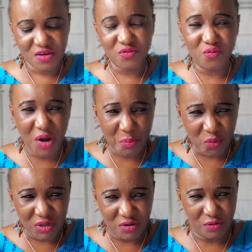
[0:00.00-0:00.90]

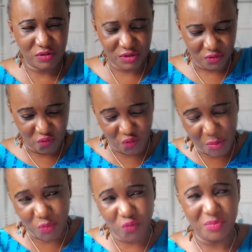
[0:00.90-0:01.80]
raped girls,
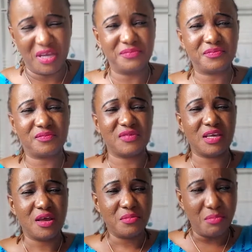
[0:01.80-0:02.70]
raped women,
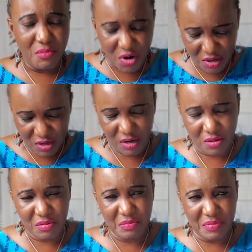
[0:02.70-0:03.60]
murdered
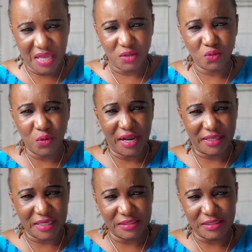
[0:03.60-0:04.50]
men who were
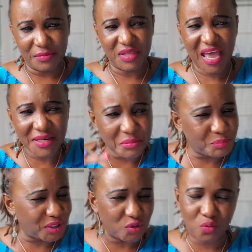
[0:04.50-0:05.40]
against them.
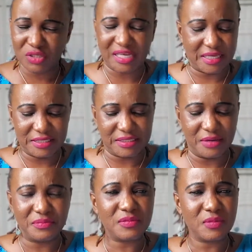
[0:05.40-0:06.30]
Anybody who was against them,